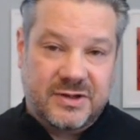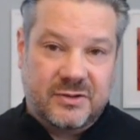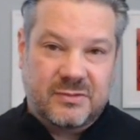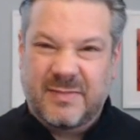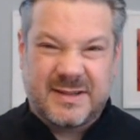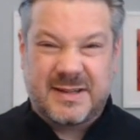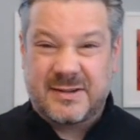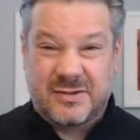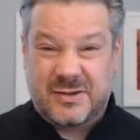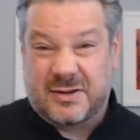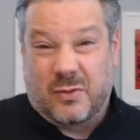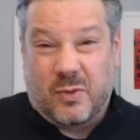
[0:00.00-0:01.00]
to. This isn't
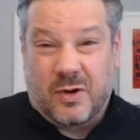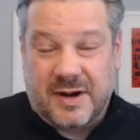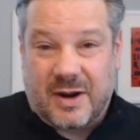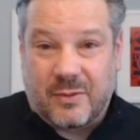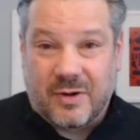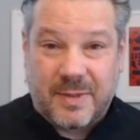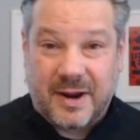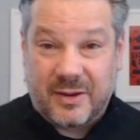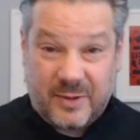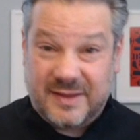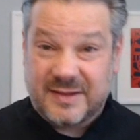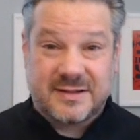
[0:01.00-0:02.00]
just your work network, by the
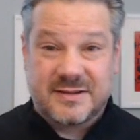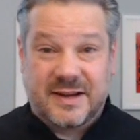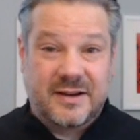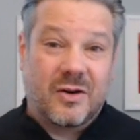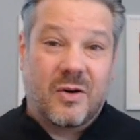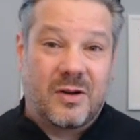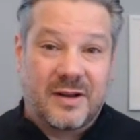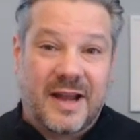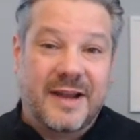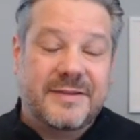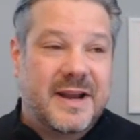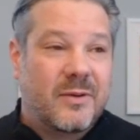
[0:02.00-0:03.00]
way. This is like your whole
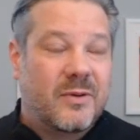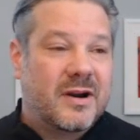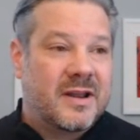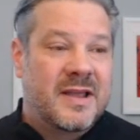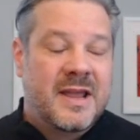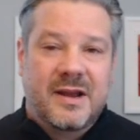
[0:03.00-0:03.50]
life's network.